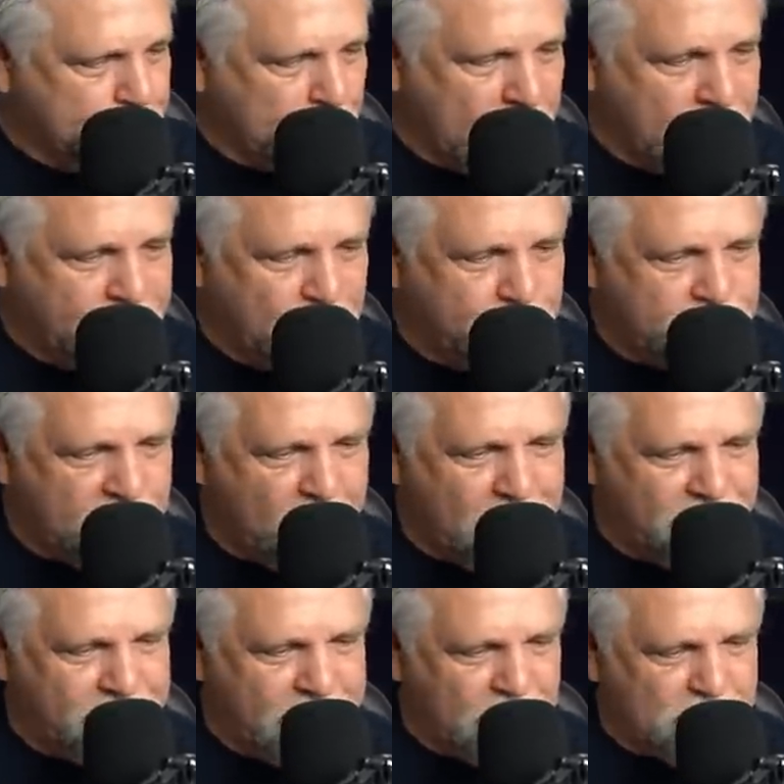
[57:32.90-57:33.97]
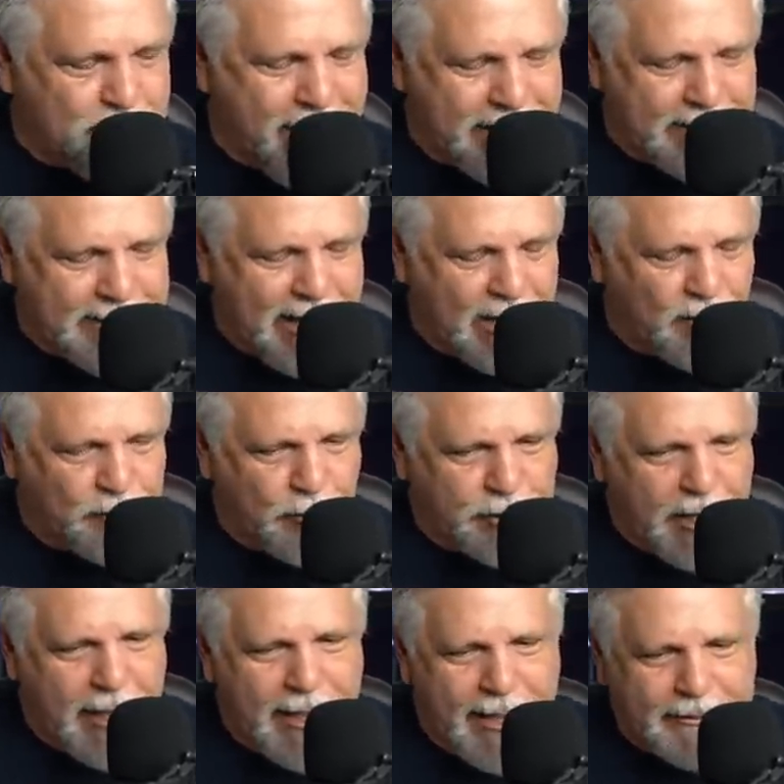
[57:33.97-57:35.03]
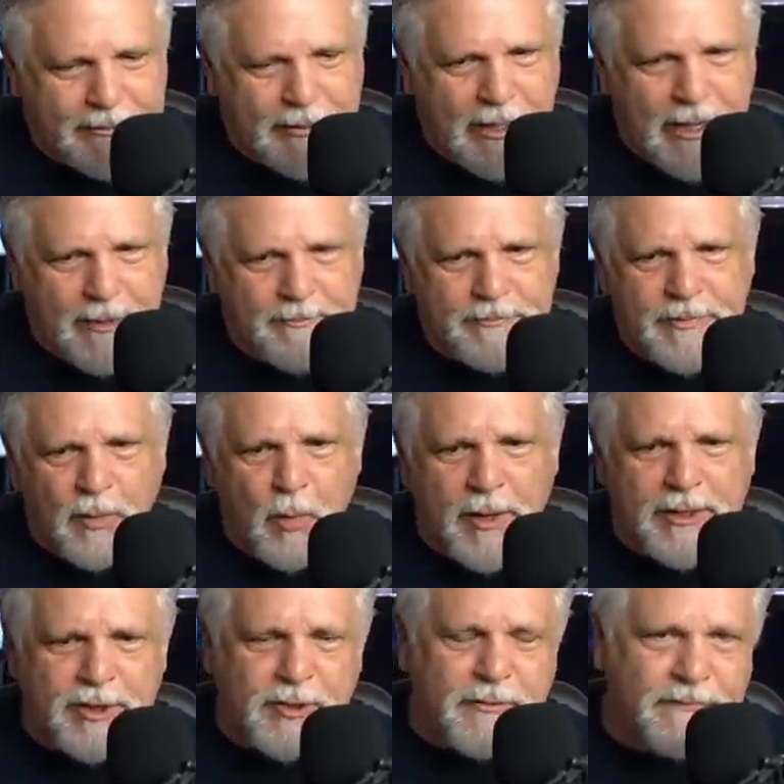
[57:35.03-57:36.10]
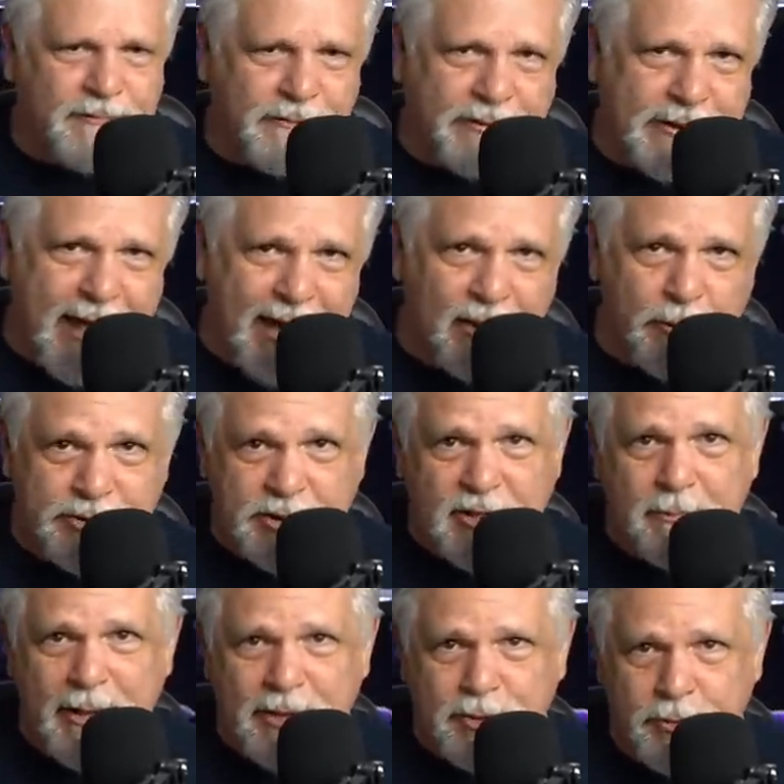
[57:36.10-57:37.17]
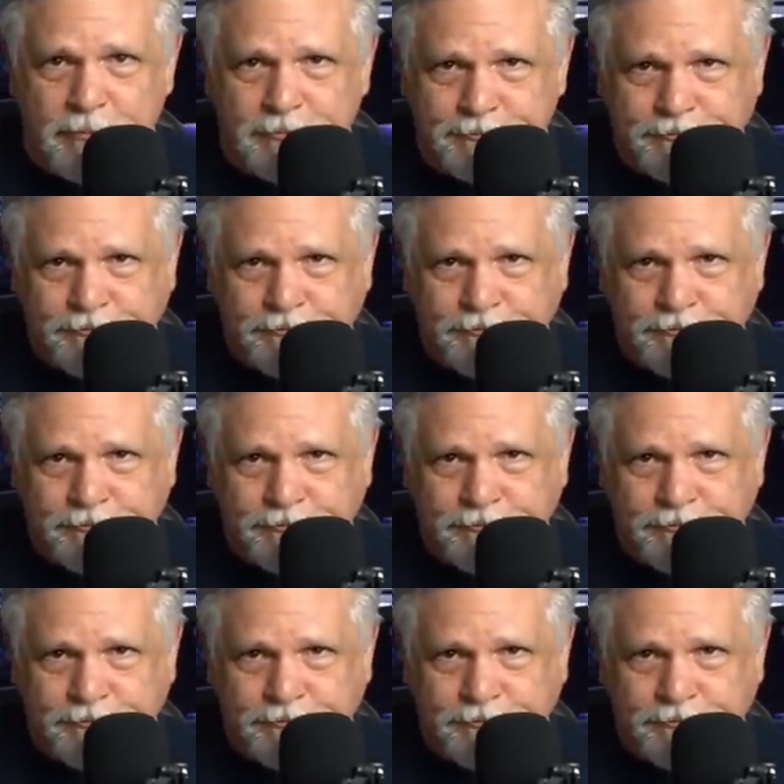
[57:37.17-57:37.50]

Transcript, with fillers: if you saw my videos back in California, I had the 150-gallon was in the bedroom.